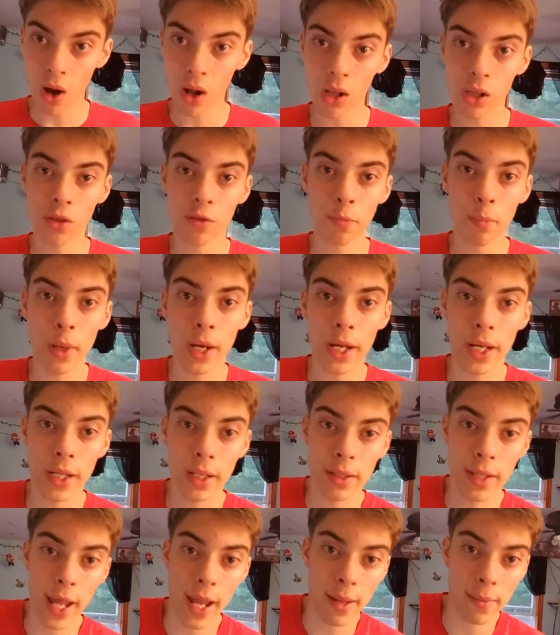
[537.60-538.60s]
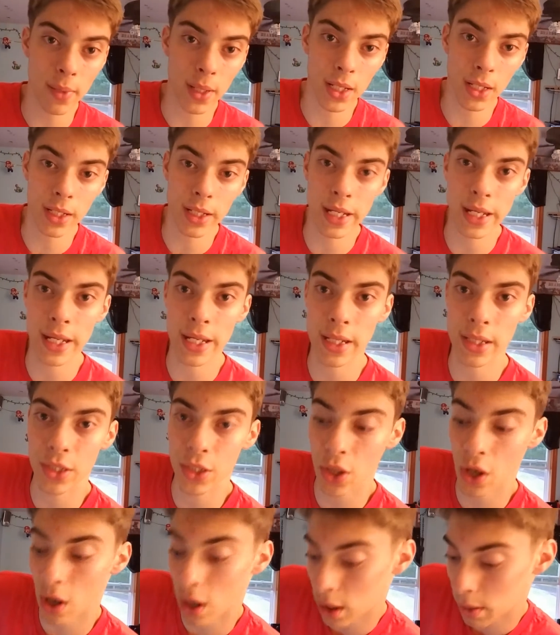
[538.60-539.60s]
all of my gaming
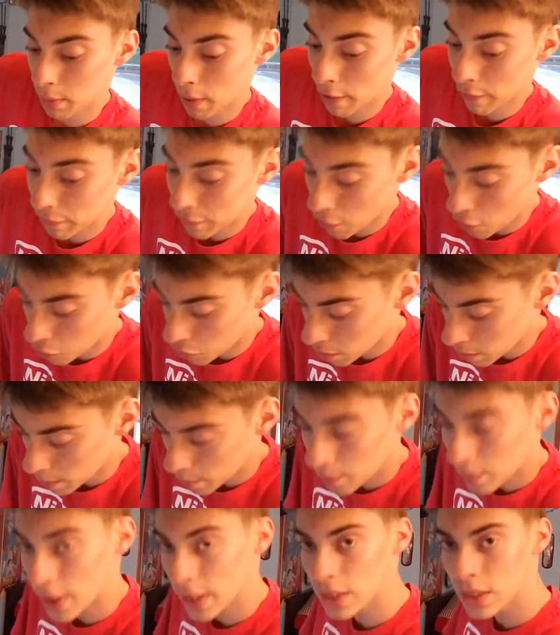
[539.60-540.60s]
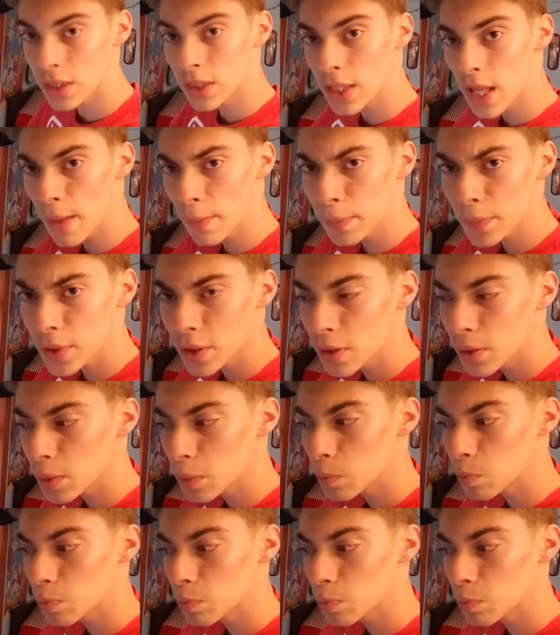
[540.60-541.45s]
needs on my phone, except